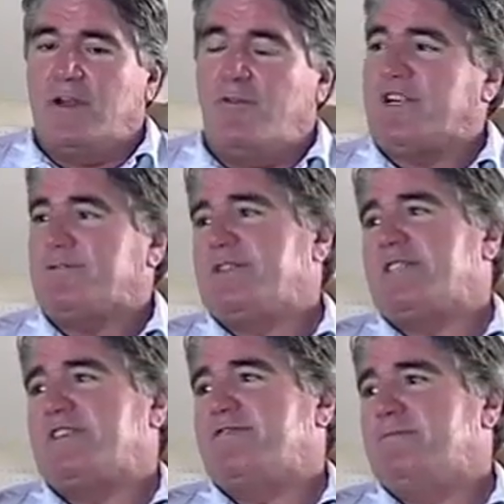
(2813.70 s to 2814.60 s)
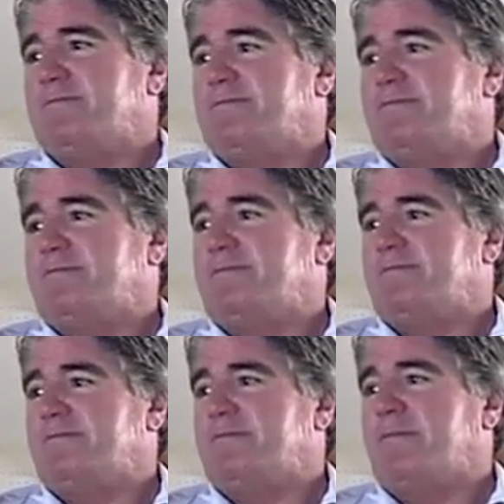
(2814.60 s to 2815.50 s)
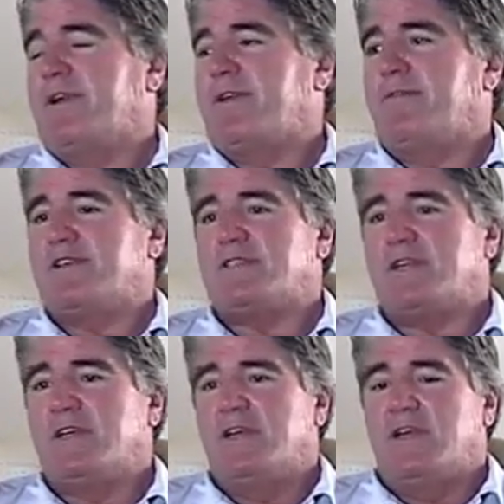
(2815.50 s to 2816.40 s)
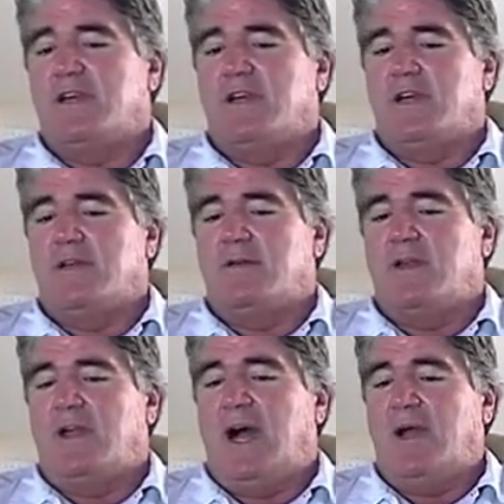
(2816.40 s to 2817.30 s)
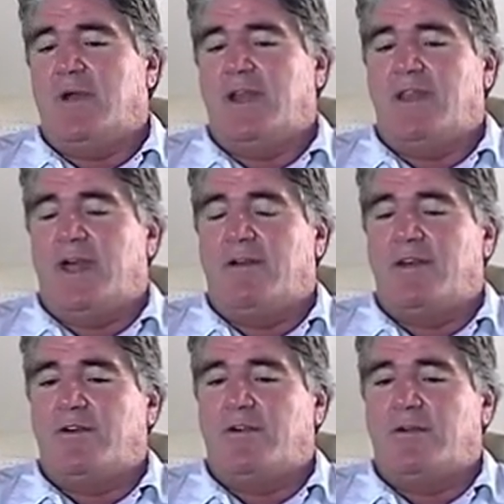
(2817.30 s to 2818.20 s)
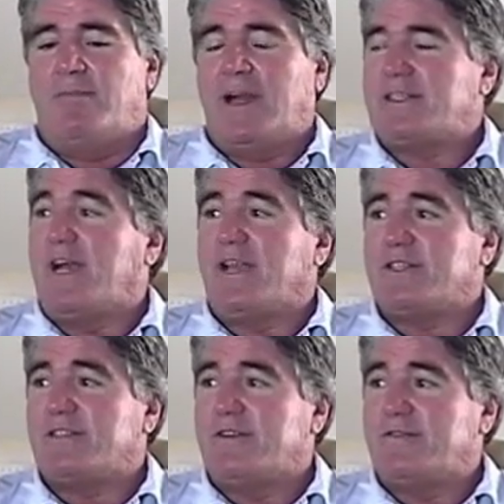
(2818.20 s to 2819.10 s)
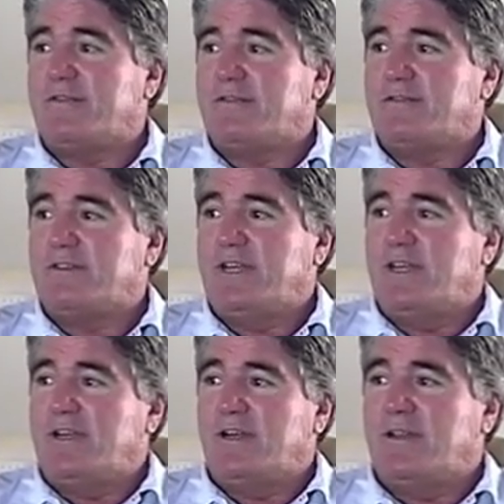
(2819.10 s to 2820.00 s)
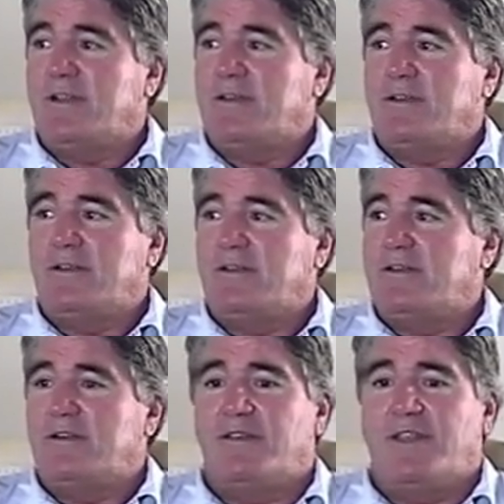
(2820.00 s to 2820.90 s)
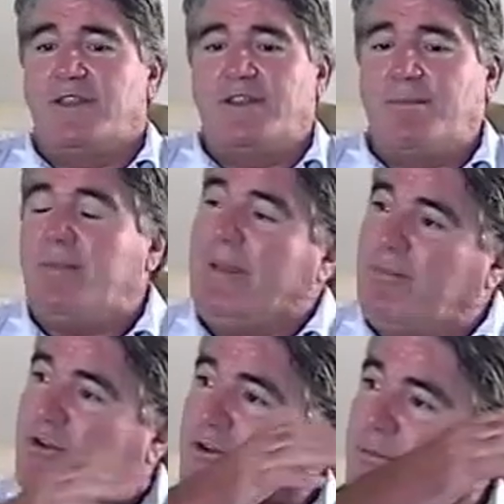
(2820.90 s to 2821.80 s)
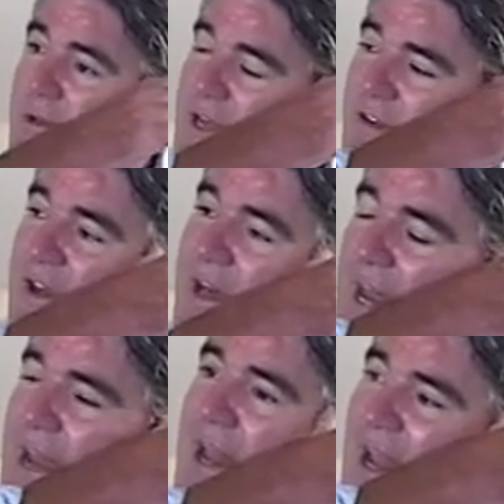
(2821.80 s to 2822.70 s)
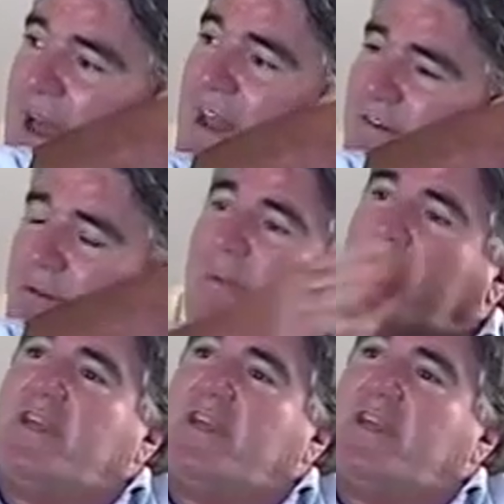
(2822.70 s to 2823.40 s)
razzmatazz from American wrestling, and I went in there and did all the Black Tiger stuff, and the people couldn't believe it. And I never remember